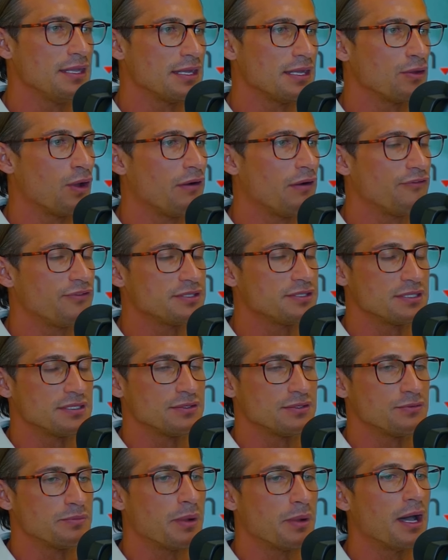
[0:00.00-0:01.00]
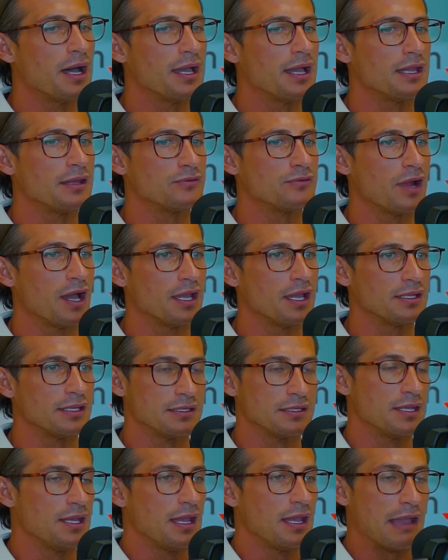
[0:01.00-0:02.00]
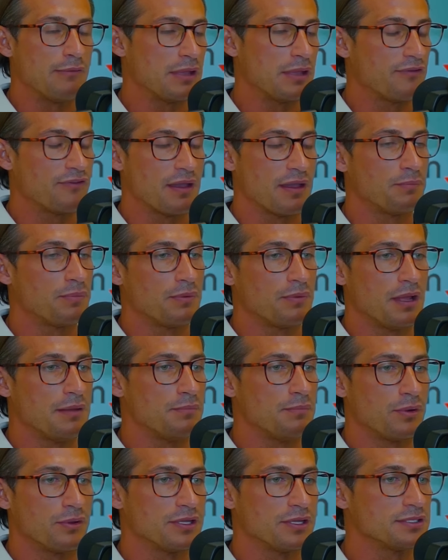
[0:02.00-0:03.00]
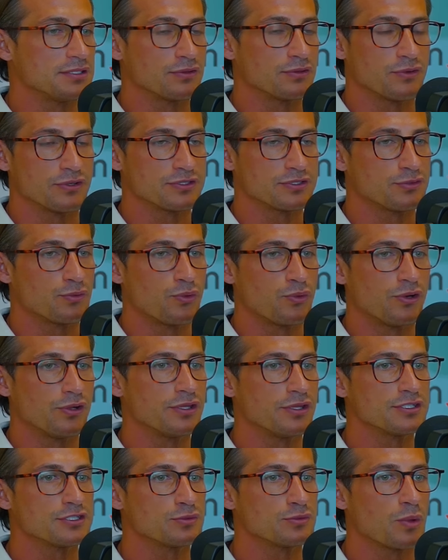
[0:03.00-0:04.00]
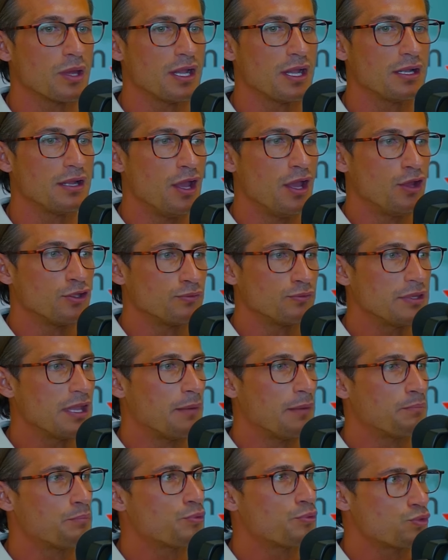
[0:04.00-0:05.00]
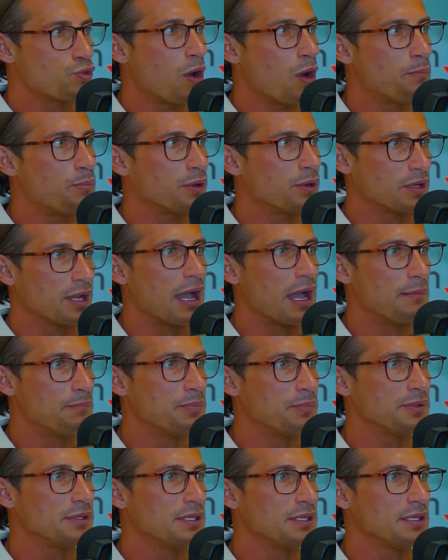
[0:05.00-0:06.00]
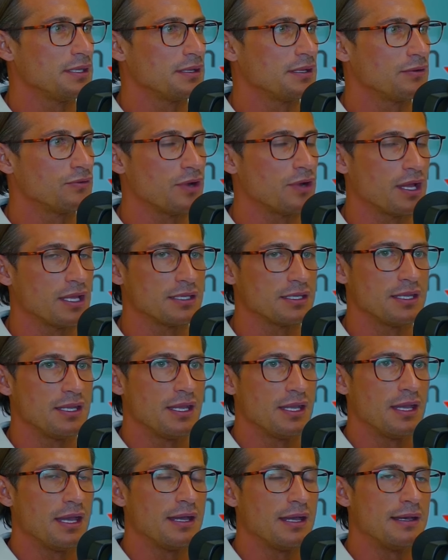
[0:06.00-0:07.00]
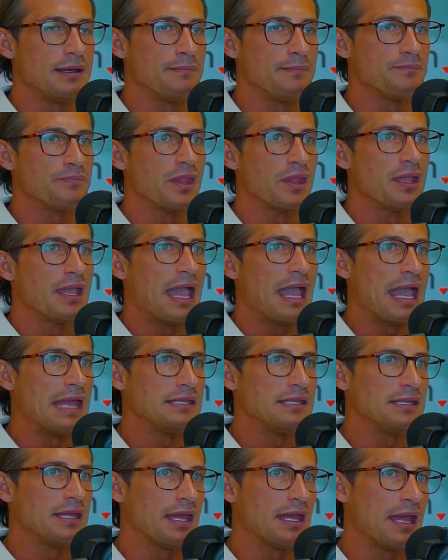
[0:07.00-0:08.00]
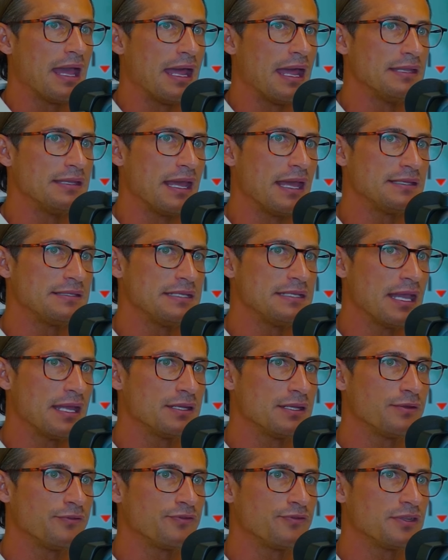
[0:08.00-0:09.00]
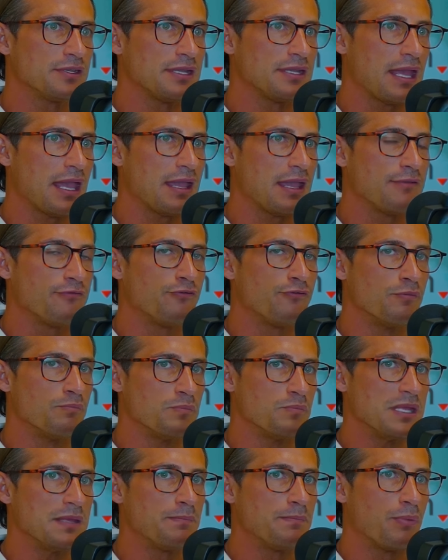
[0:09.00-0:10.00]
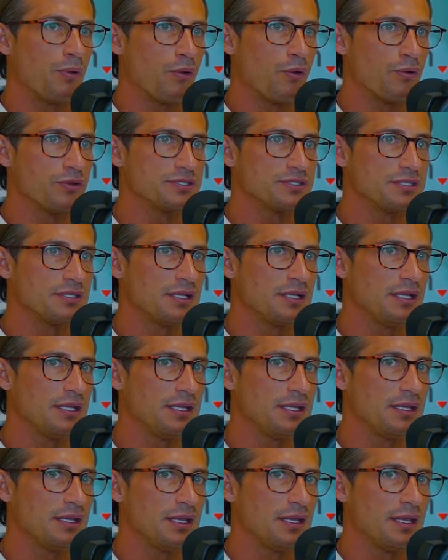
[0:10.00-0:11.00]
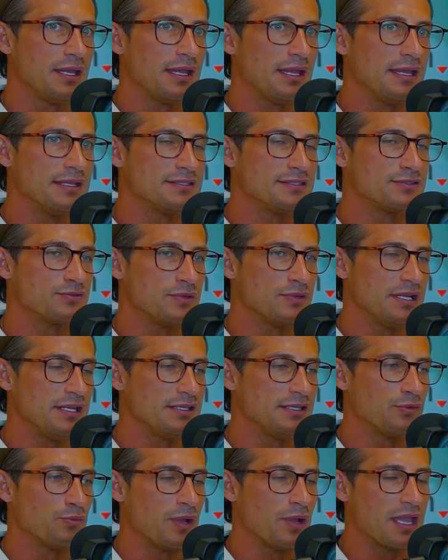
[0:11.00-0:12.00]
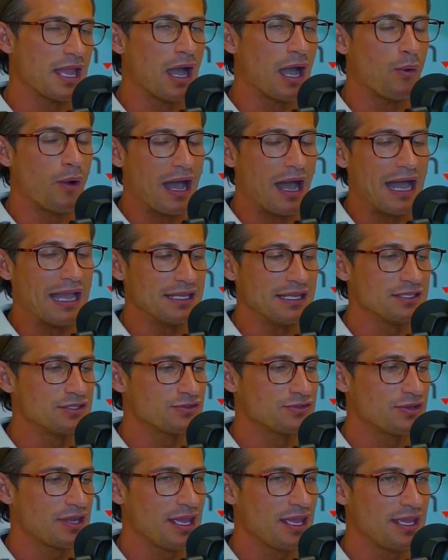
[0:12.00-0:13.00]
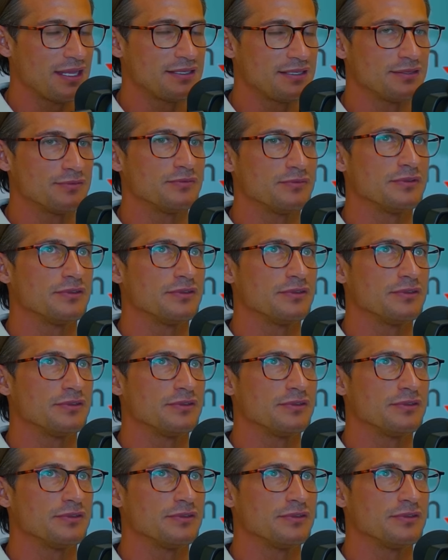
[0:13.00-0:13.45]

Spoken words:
office in Dubai, right? And we have employees across the world as well. So we are a proper company, right? And at the end of the day, for me personally, it's really the way how I trade